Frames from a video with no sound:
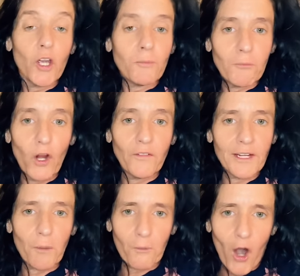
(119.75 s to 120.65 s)

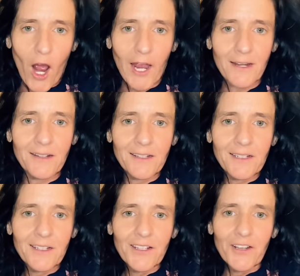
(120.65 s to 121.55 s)
moving abroad
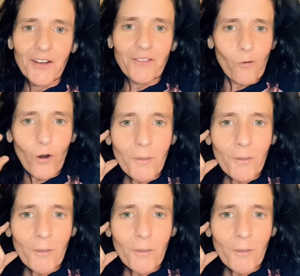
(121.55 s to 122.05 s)
for a